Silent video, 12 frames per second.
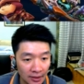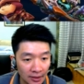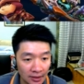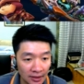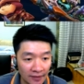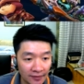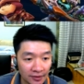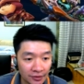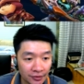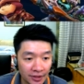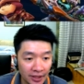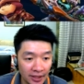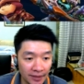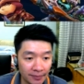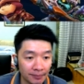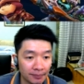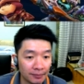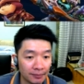Level to
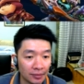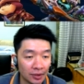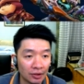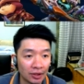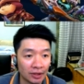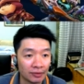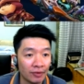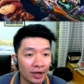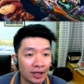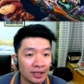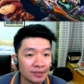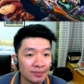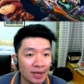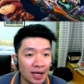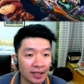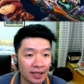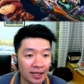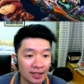keep. Alright, where is
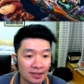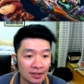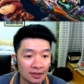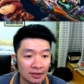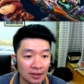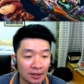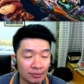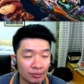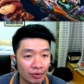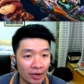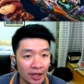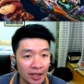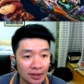my castle upgrade?